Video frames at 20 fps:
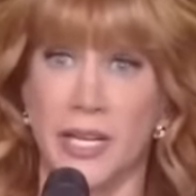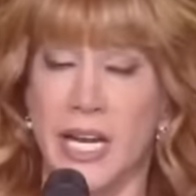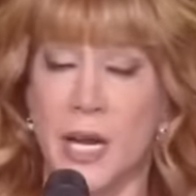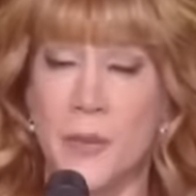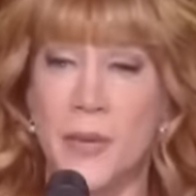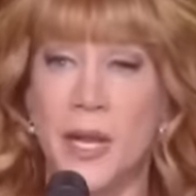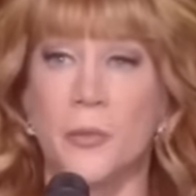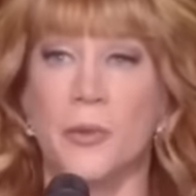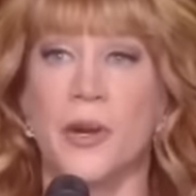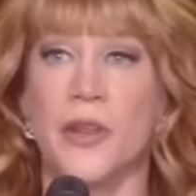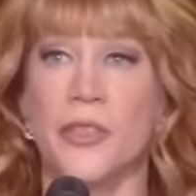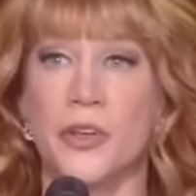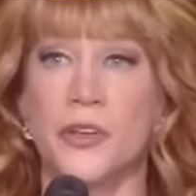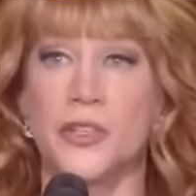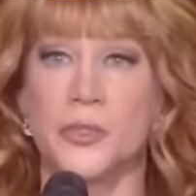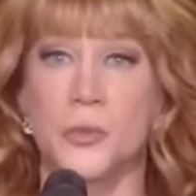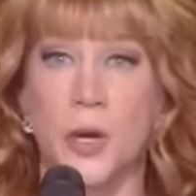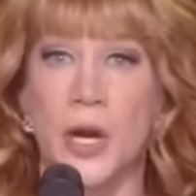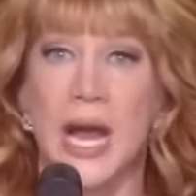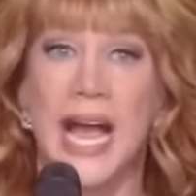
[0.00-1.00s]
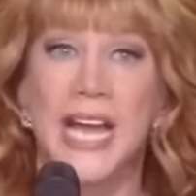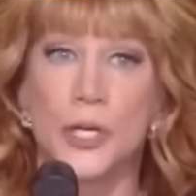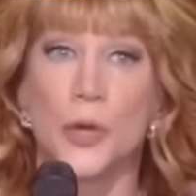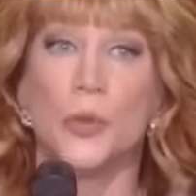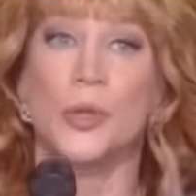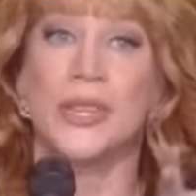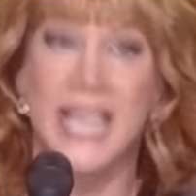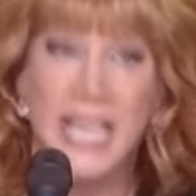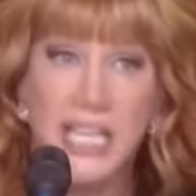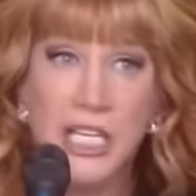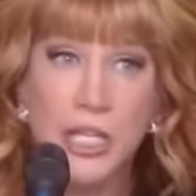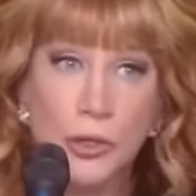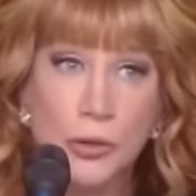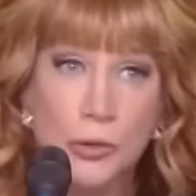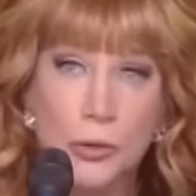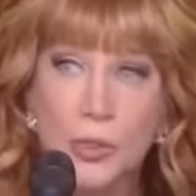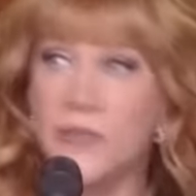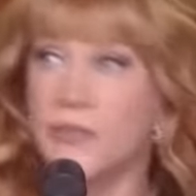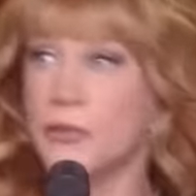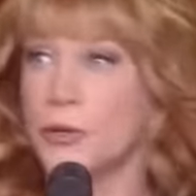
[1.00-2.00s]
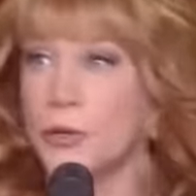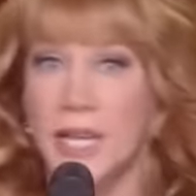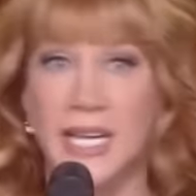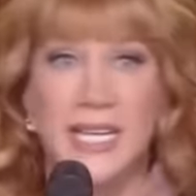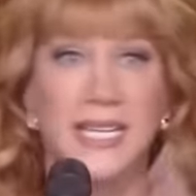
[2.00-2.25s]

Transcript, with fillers: Like, I'm not one of those where I don't like you if you're